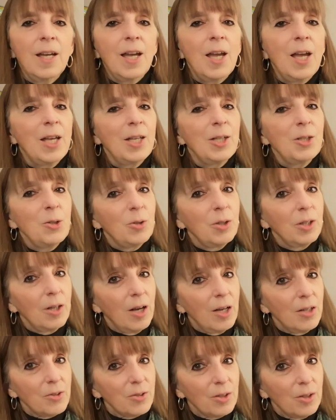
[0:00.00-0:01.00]
And you can
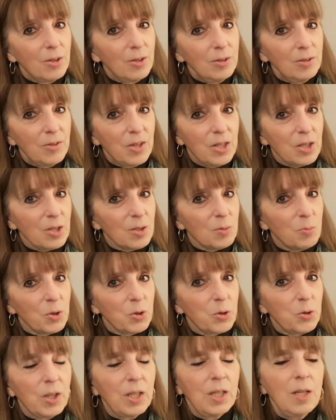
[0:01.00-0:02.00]
also, this is
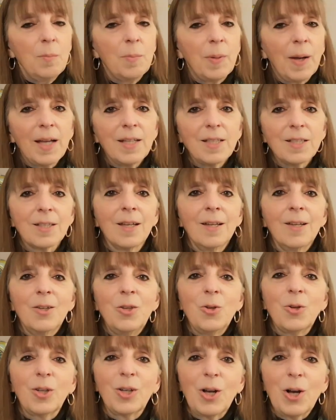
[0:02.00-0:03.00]
more tricky, but
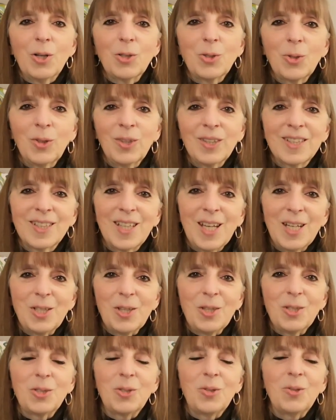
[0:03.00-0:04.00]
you can also say
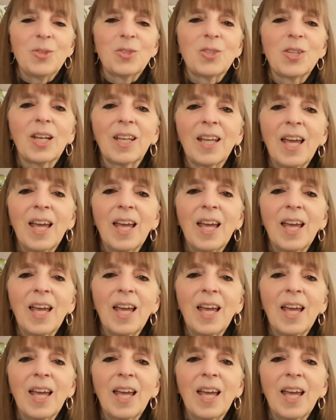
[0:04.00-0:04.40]
to the students,